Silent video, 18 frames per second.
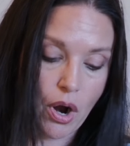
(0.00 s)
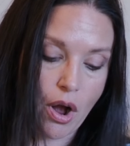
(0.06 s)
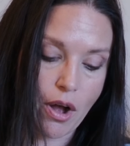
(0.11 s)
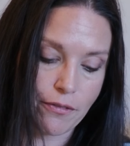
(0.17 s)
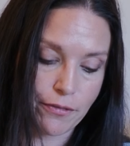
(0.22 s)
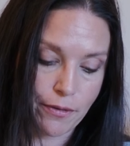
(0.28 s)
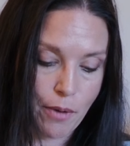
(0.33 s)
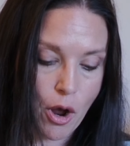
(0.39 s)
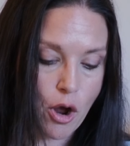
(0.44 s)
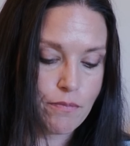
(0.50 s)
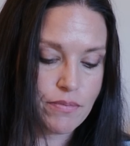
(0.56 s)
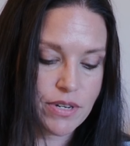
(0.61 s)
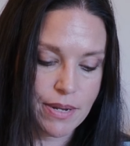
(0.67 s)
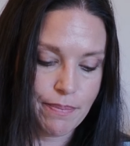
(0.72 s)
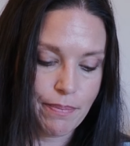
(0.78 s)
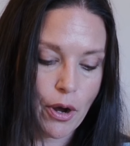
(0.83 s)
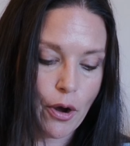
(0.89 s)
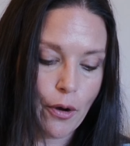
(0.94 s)
all from Home
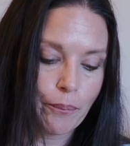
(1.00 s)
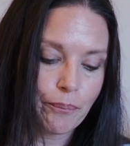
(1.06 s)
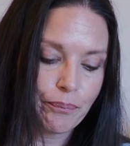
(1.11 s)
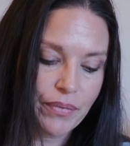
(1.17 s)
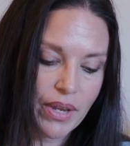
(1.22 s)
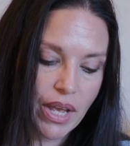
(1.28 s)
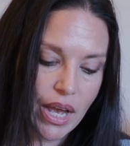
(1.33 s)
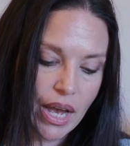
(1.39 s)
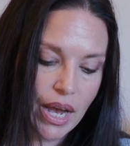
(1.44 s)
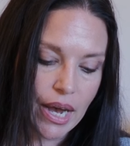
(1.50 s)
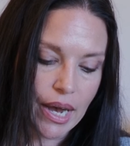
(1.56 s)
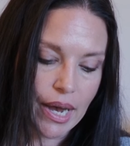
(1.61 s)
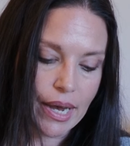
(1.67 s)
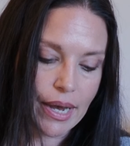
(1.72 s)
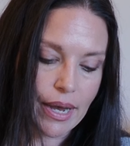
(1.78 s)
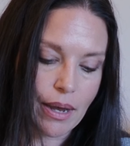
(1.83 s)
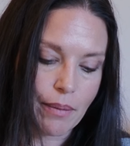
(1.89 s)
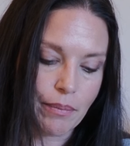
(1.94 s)
Depot.
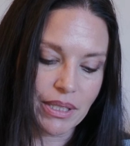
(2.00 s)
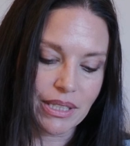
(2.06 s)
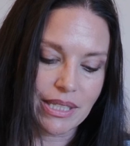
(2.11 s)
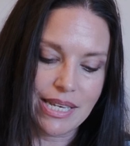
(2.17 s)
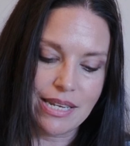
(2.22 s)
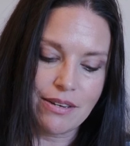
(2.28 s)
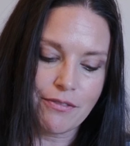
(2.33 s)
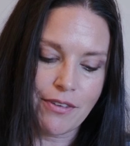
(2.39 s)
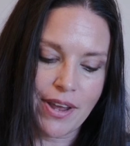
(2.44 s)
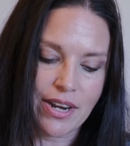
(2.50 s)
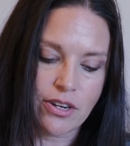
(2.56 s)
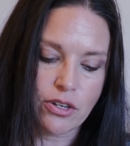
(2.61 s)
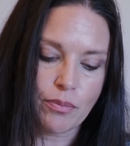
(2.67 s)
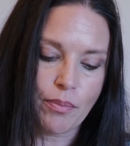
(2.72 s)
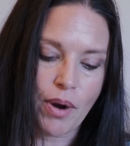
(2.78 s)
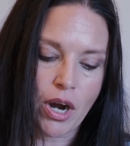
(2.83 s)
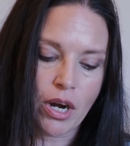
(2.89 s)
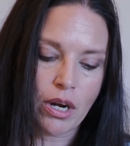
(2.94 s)
Lean
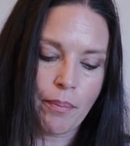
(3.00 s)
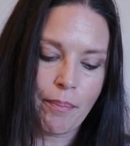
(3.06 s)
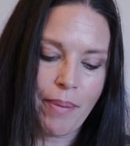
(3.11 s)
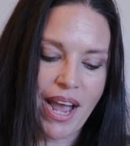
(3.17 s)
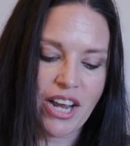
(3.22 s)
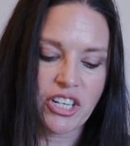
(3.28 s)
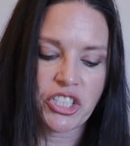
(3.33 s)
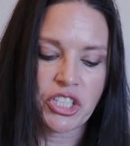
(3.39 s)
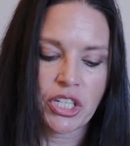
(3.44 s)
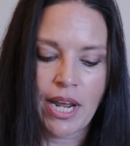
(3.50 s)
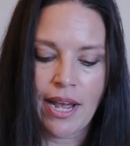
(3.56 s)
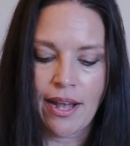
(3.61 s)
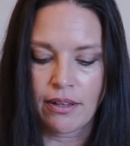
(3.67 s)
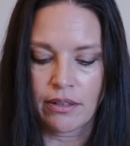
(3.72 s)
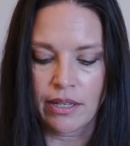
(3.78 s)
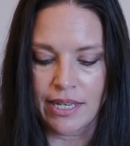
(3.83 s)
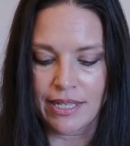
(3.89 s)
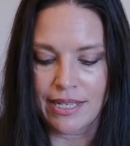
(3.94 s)
Vandermark,
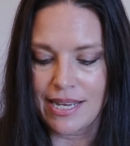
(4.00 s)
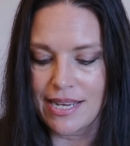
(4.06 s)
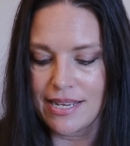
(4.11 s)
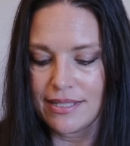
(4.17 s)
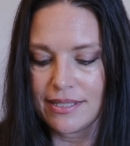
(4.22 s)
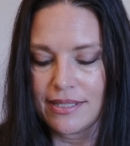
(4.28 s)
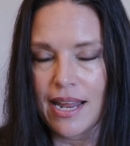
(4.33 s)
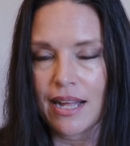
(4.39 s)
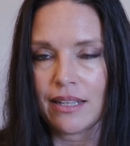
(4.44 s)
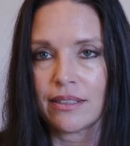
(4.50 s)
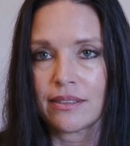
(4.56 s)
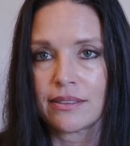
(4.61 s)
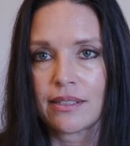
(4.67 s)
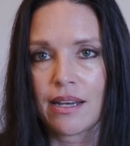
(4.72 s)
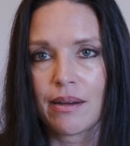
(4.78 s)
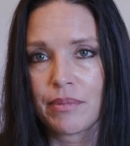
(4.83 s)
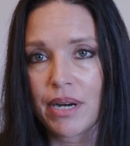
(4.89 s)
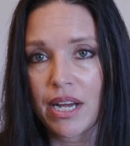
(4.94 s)
Passionale, and Keys Nellis.
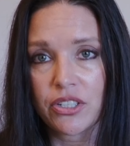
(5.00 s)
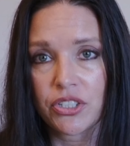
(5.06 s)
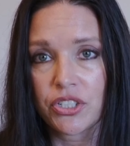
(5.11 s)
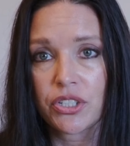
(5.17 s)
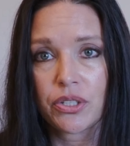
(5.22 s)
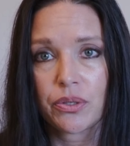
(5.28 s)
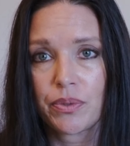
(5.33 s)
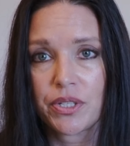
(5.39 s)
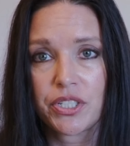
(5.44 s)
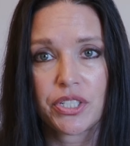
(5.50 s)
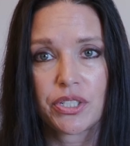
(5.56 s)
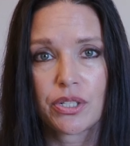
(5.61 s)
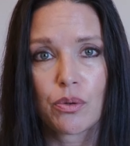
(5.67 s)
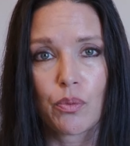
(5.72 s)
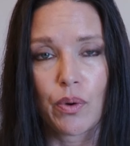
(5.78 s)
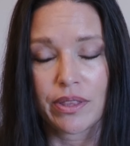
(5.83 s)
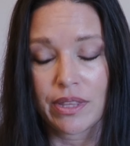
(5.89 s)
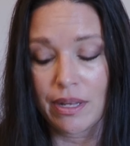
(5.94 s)
I'm not sure which is
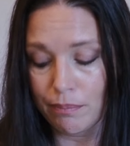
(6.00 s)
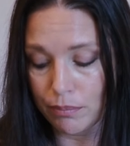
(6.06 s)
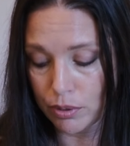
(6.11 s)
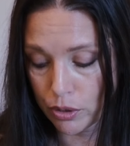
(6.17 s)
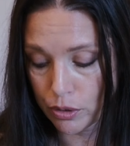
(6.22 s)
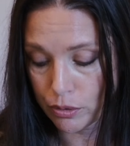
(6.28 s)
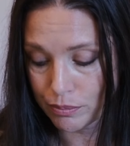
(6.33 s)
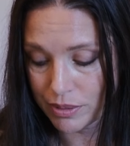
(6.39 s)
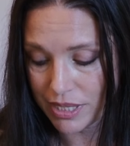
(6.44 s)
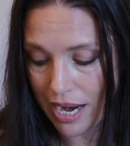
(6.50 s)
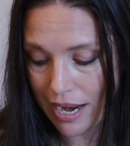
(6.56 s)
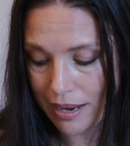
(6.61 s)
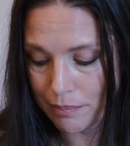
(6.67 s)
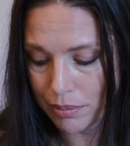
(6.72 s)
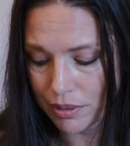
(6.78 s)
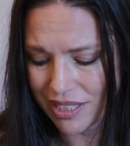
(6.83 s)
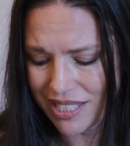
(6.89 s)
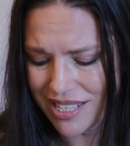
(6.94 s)
the one that bloomed. I
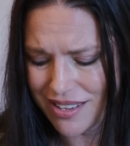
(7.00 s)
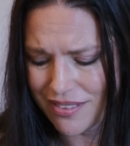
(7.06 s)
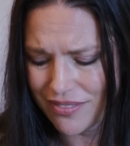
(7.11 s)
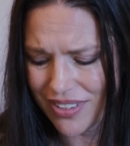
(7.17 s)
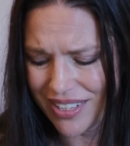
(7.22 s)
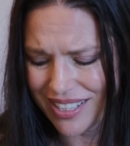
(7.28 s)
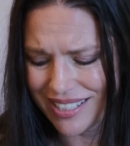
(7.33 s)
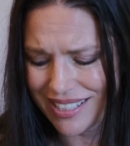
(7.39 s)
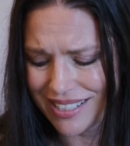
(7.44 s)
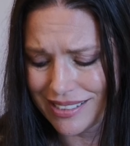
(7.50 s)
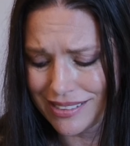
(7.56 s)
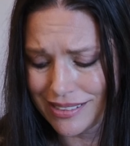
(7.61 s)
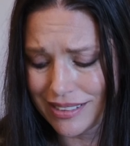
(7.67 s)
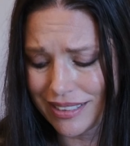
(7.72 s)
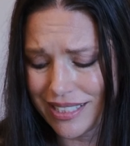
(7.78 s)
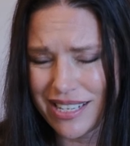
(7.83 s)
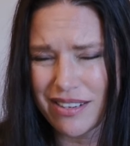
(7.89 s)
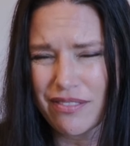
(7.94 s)
believe it
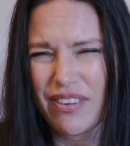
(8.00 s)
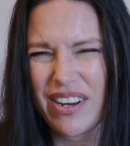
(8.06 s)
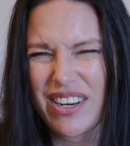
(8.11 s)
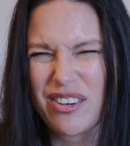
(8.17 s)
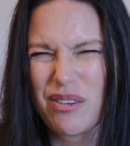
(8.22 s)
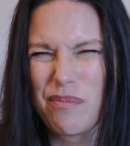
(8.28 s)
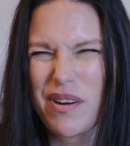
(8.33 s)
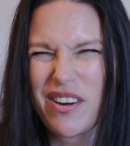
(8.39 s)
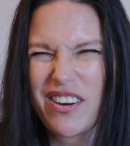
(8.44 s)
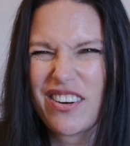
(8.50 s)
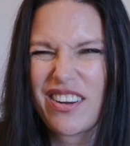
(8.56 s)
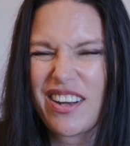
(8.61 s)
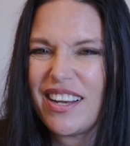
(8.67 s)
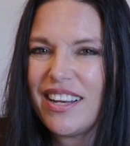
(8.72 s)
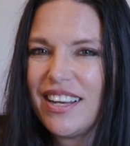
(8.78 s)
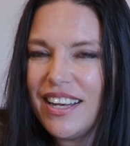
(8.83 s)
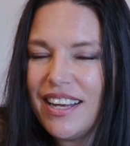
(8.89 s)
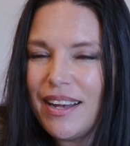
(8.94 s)
is Lean Vandermark.
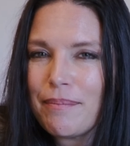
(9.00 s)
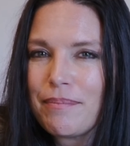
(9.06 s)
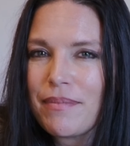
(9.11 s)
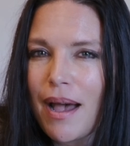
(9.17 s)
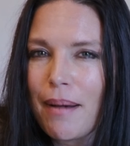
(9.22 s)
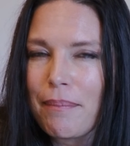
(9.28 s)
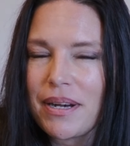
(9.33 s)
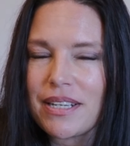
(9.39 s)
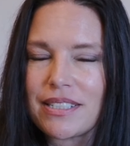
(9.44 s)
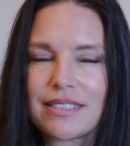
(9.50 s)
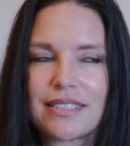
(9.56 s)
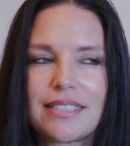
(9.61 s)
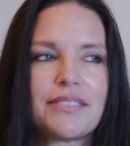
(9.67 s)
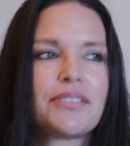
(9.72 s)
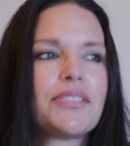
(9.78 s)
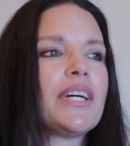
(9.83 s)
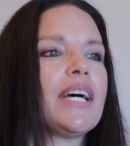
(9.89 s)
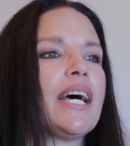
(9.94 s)
Not
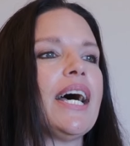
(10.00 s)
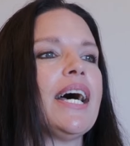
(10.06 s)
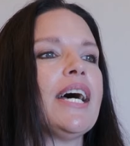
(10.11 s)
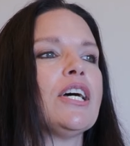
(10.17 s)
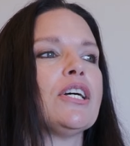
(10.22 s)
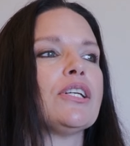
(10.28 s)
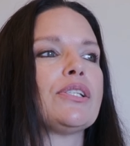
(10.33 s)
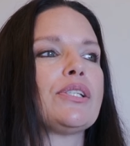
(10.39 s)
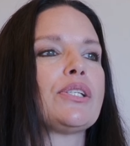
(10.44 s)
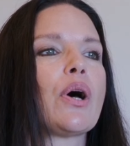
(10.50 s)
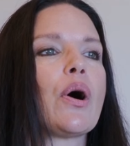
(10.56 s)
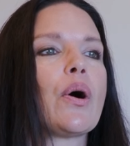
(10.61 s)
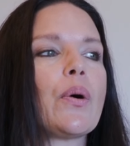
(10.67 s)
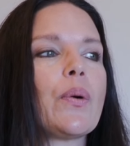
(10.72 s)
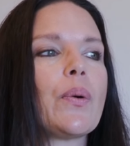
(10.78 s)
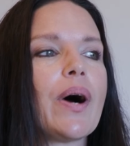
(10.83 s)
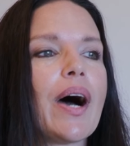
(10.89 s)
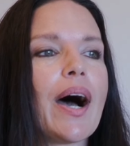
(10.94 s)
positive.
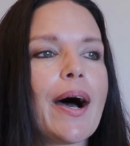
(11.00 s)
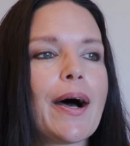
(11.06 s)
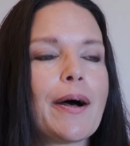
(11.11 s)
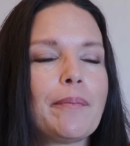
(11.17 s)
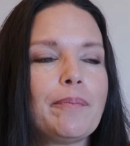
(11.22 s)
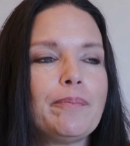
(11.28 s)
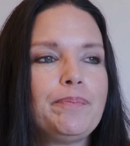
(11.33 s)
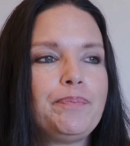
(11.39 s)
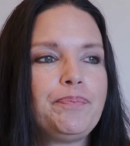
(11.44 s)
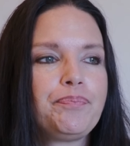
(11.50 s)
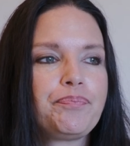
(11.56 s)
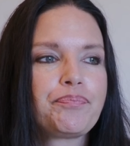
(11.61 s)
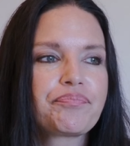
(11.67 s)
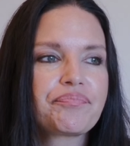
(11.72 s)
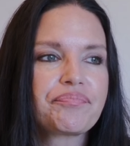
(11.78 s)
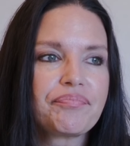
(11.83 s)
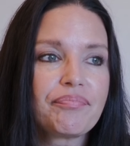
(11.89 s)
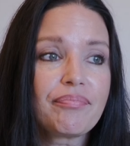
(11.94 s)
So,
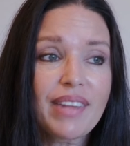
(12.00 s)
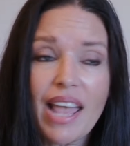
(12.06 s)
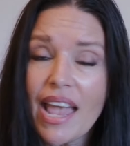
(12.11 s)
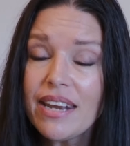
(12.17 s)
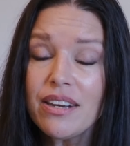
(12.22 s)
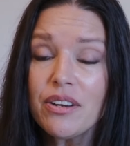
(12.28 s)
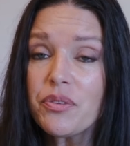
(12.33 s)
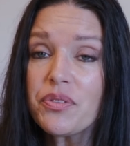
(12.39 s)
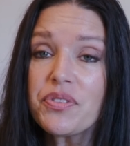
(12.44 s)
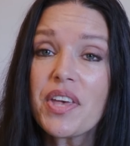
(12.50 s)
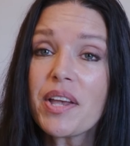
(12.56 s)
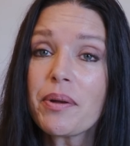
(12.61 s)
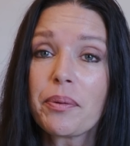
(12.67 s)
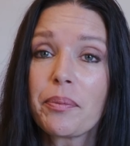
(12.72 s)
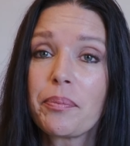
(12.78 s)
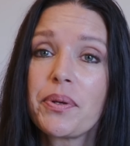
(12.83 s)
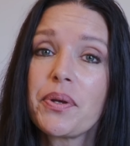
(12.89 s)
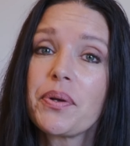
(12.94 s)
and they were